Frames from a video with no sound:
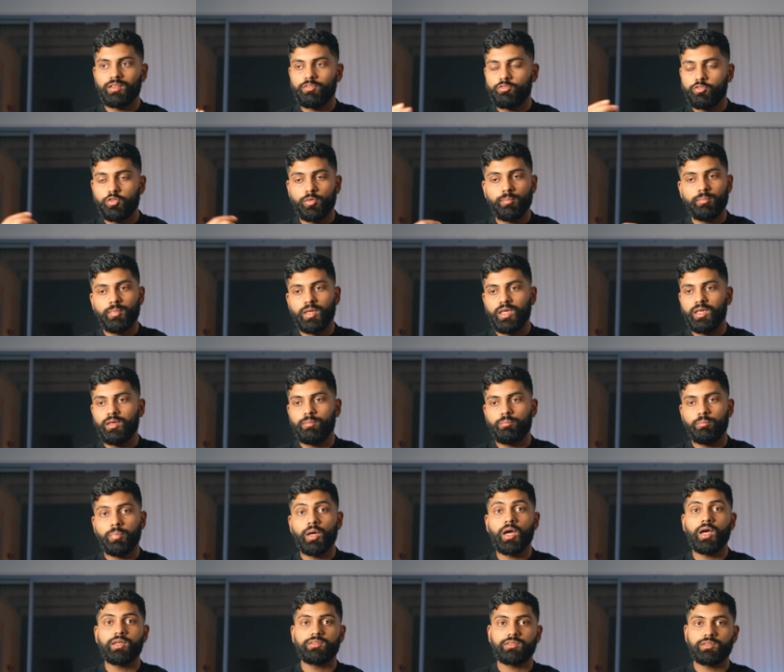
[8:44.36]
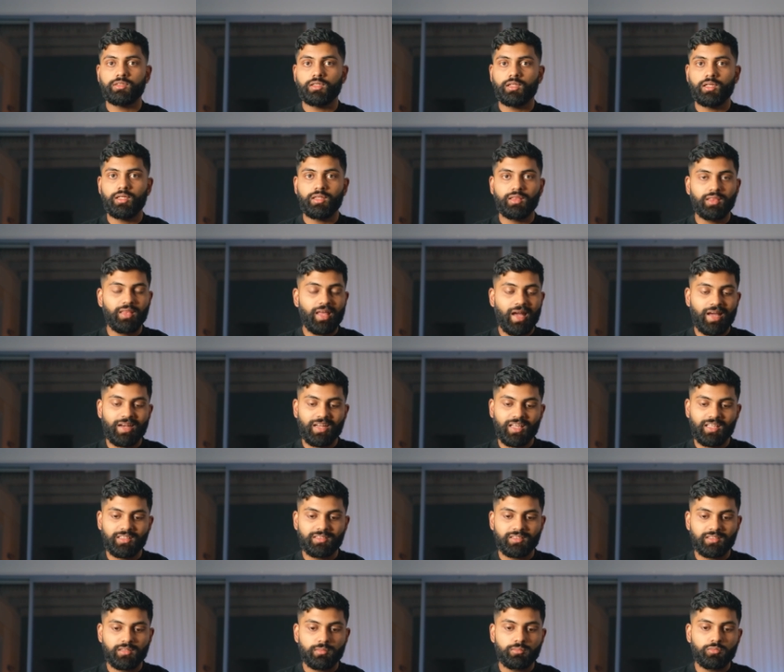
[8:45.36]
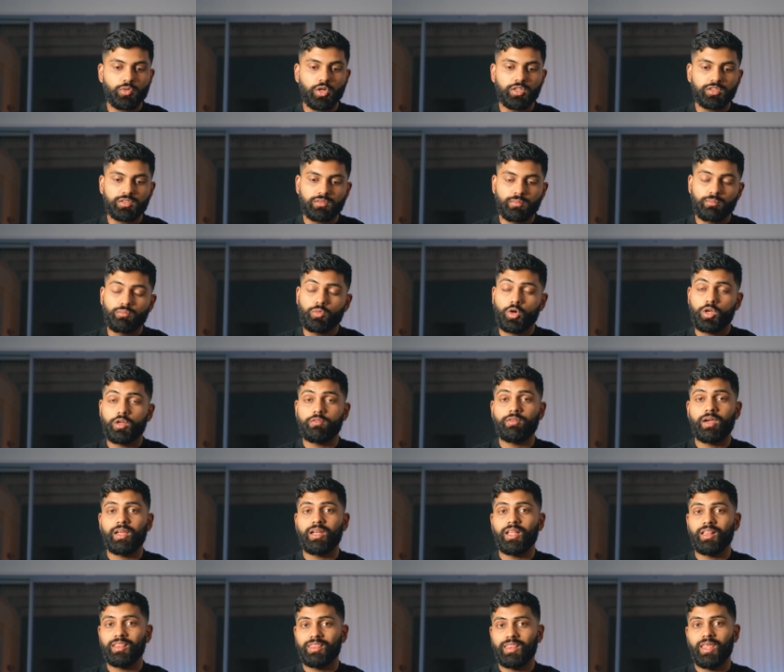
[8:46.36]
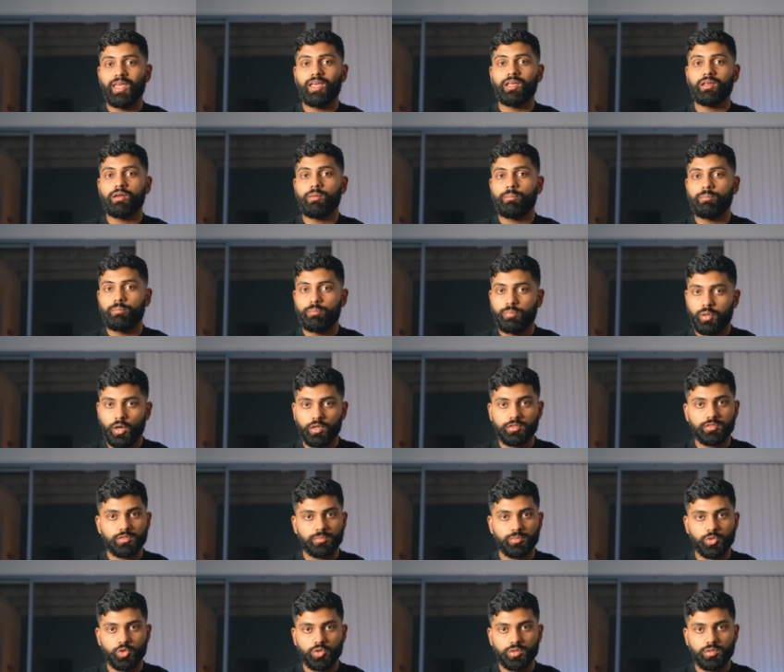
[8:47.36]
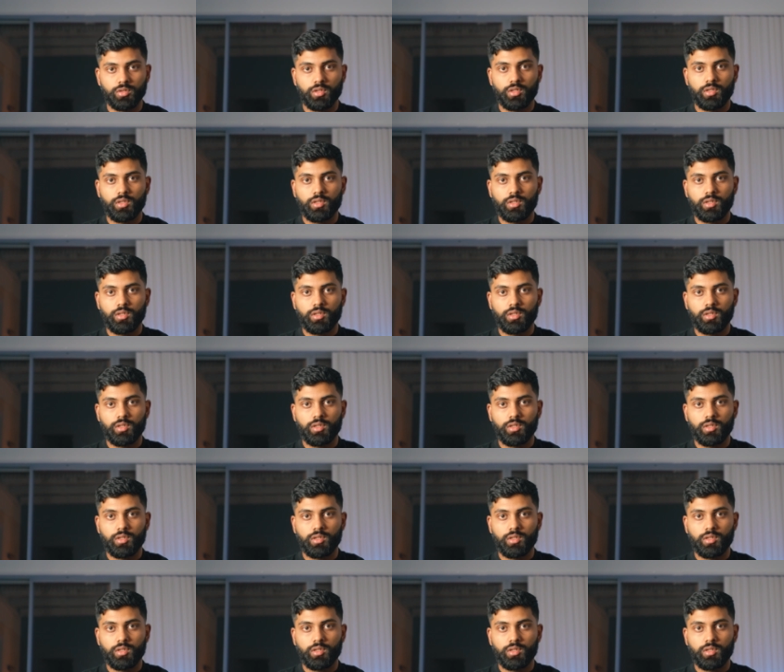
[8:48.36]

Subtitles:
for me personally, that is the most motivating thing possible.